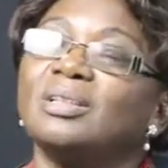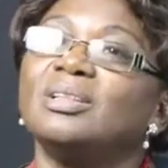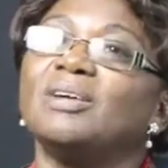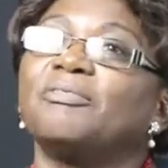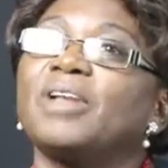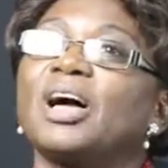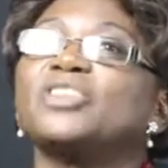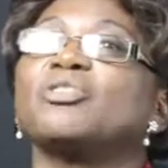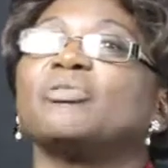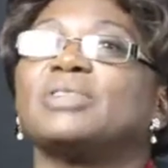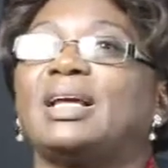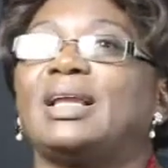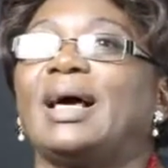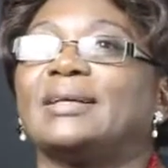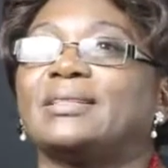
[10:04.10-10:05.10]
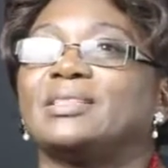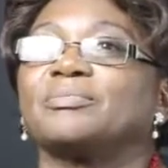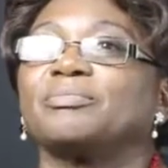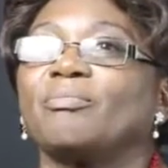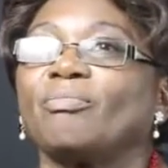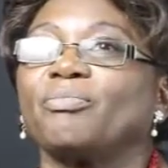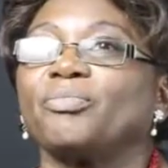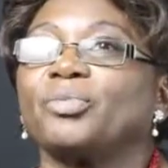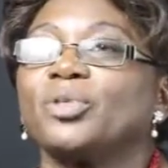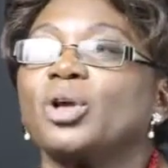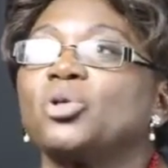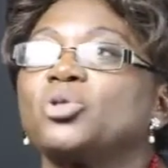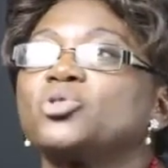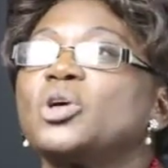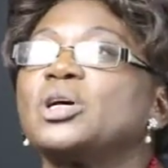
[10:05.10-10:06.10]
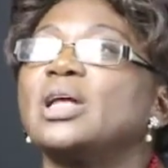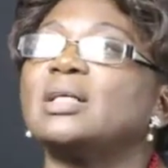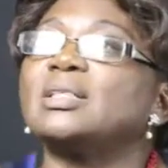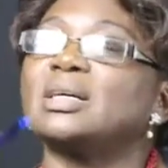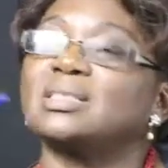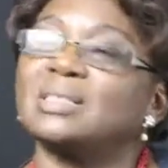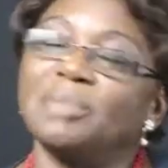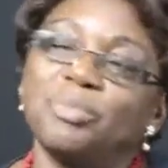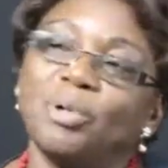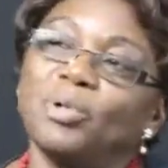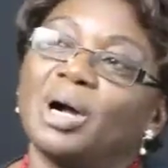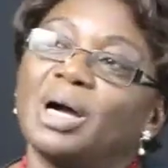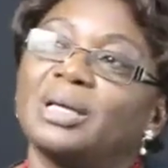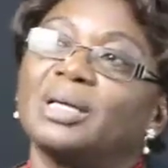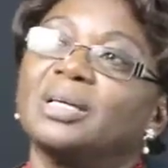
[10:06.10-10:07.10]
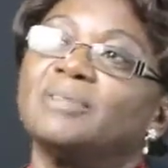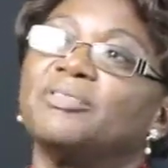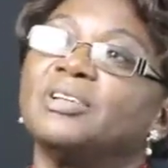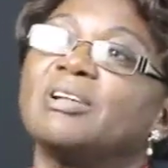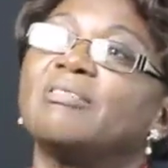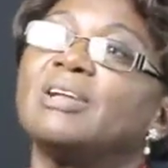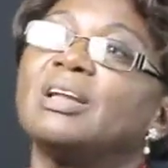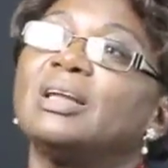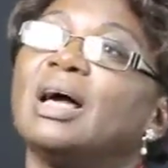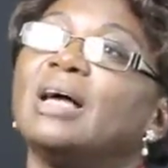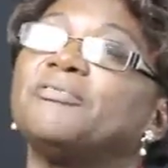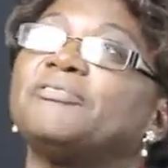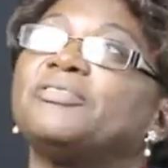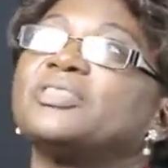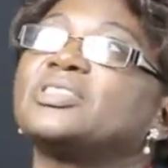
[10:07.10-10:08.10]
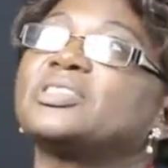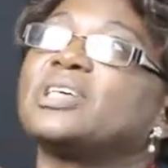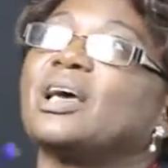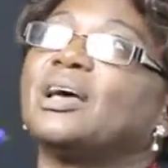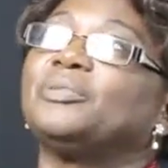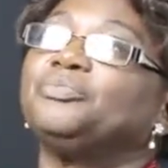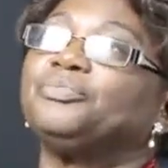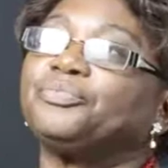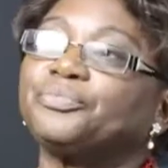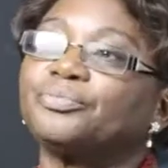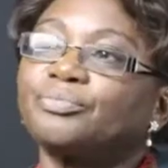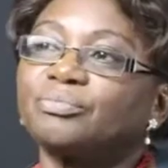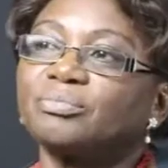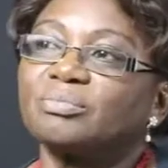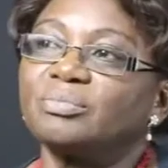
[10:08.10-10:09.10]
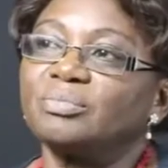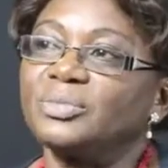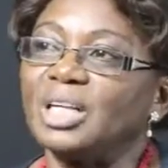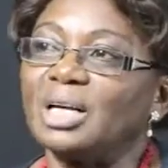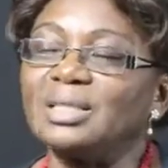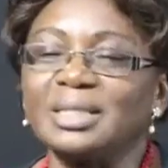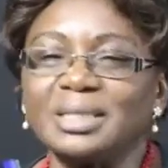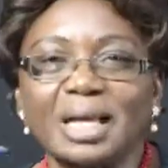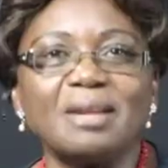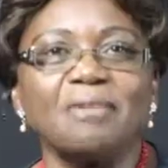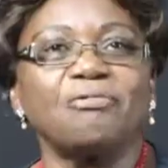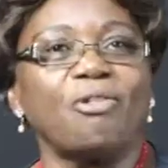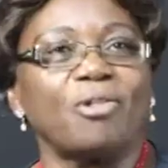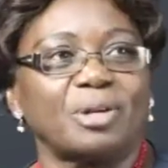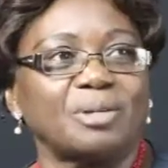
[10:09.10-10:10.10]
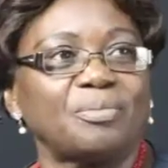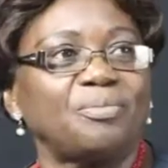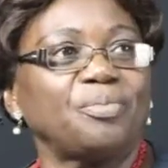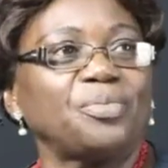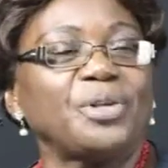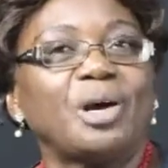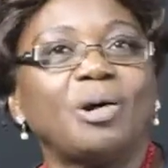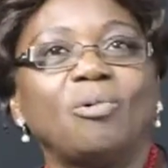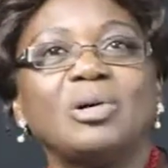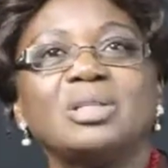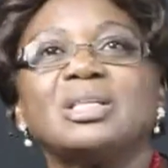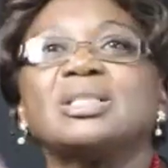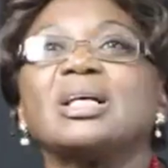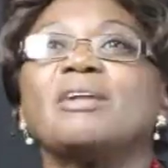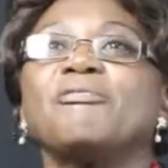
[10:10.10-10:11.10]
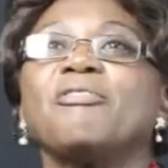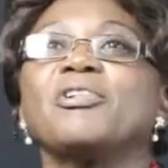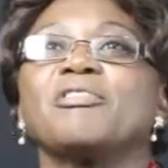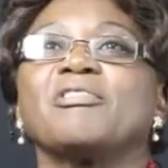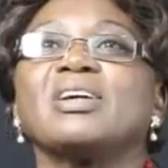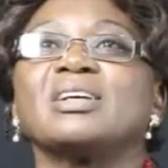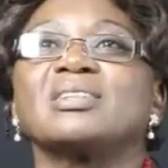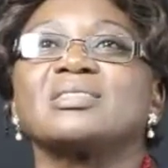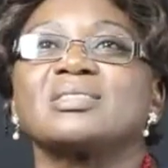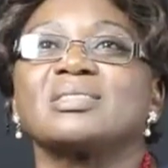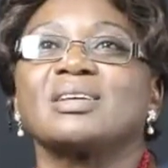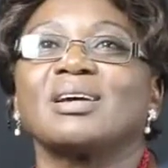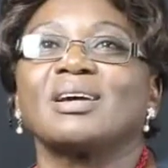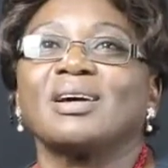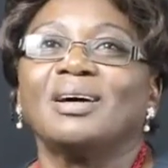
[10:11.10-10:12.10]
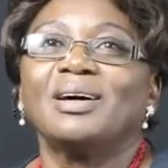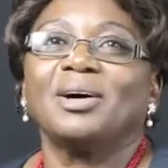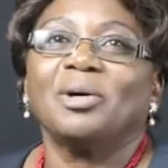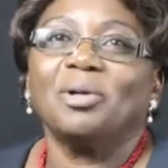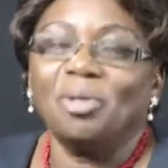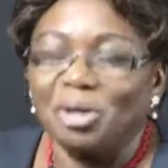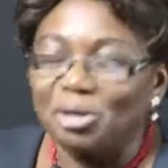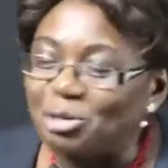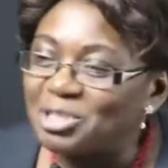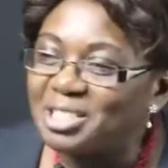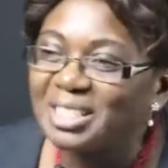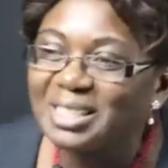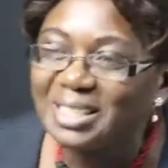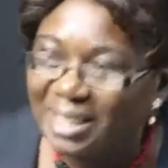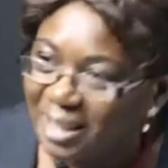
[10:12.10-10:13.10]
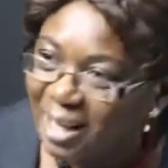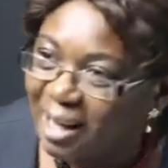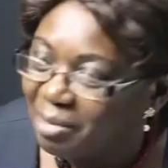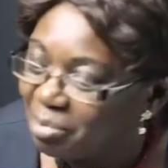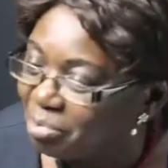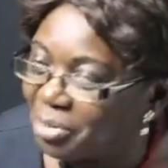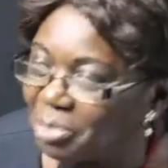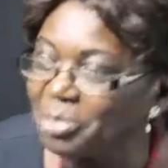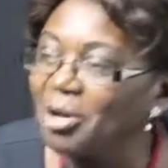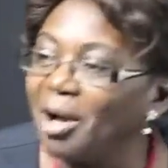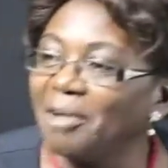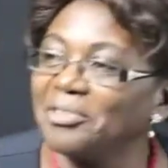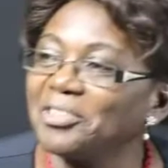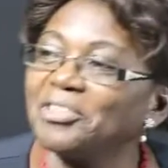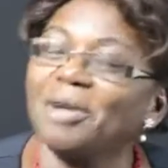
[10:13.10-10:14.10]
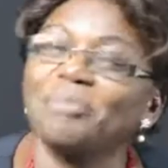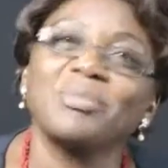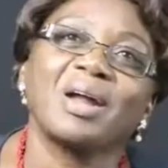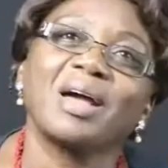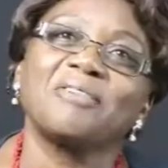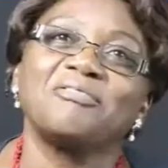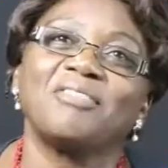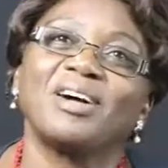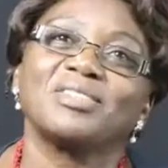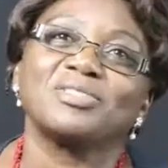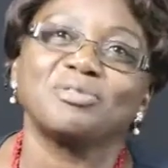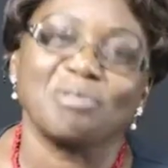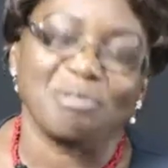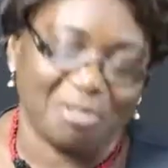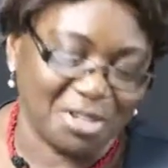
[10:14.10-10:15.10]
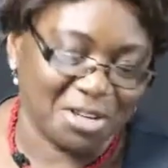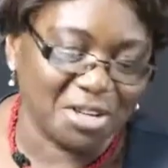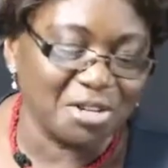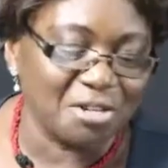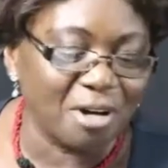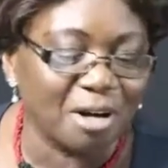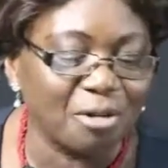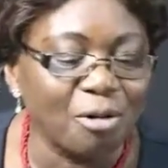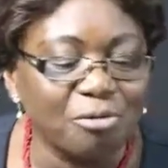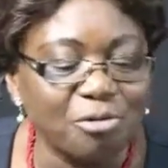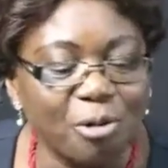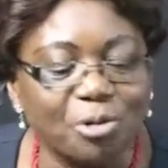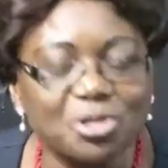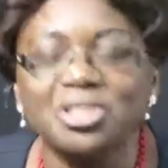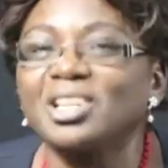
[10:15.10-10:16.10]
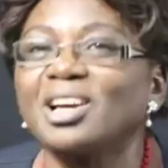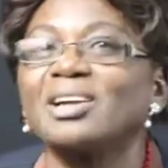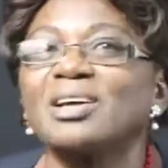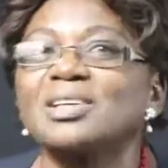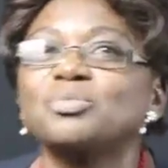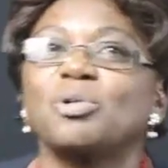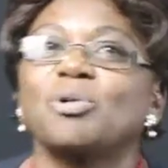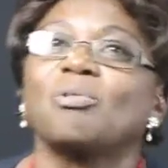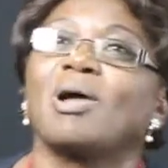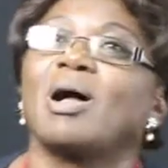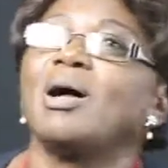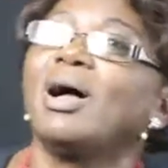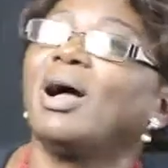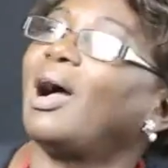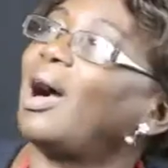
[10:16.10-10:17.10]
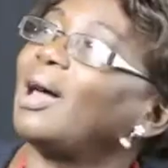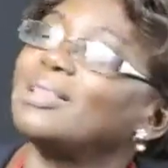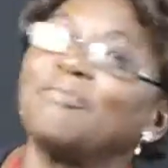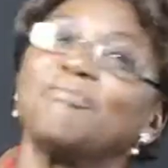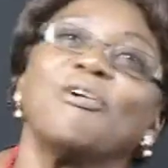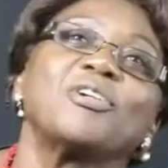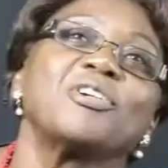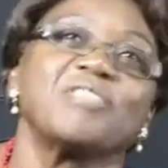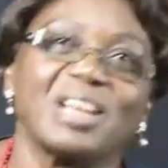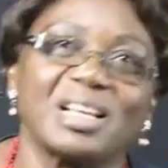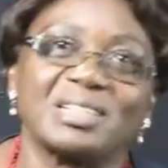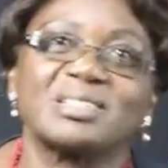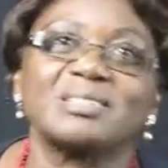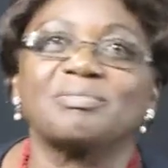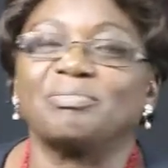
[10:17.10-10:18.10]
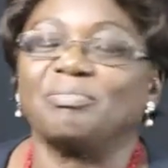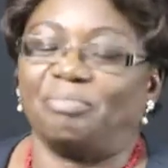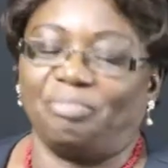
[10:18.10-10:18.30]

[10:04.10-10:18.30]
the flash of the light. So another example we can give in real life is the telephone. When the telephone rings, Okay, you sit here, maybe you're having your breakfast or reading your novel, watching a nice program, and the phone rings.